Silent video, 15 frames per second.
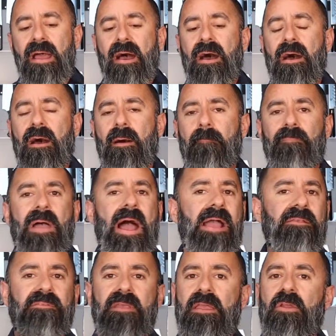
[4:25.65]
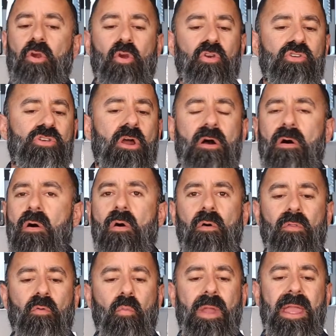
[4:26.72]
I say Kershaw all
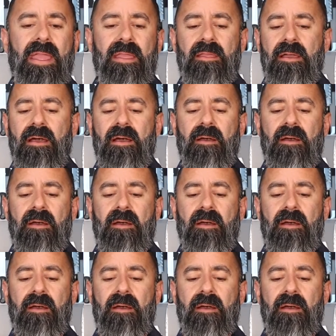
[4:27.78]
the way.